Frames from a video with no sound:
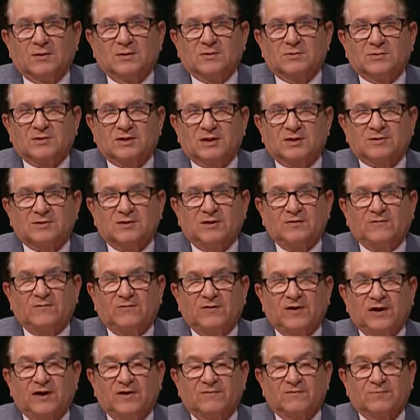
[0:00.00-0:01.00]

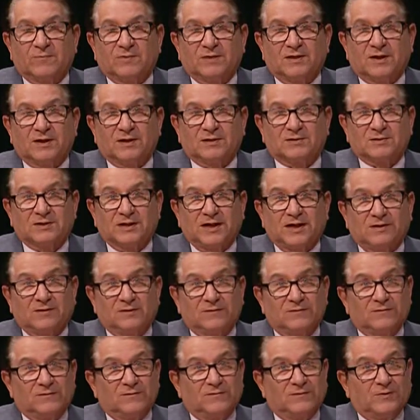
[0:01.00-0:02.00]
65 plus out
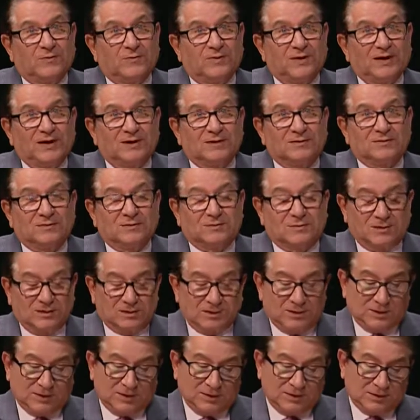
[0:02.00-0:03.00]
of about
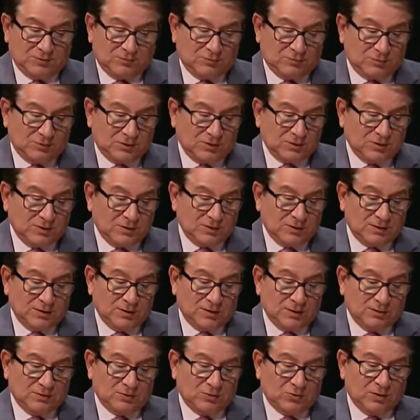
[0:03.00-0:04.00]

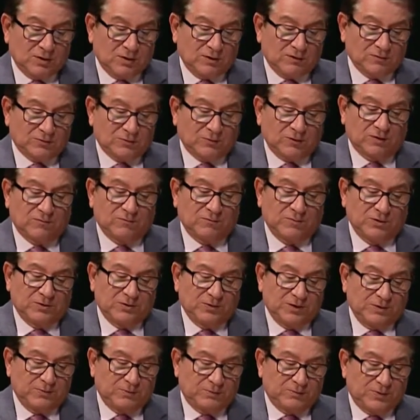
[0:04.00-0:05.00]
12
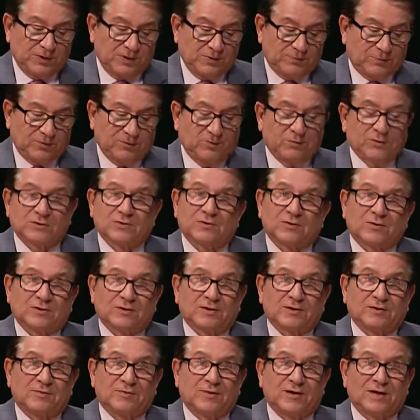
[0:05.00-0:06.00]
million people. We're
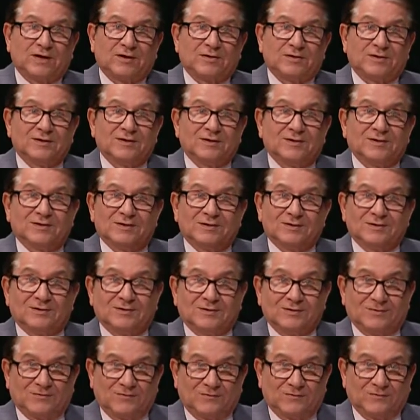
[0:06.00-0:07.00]
talking about,
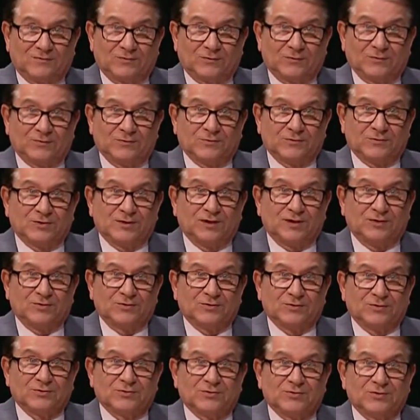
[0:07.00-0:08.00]
for
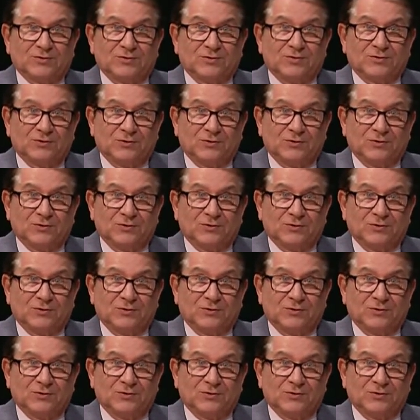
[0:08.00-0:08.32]
seniors,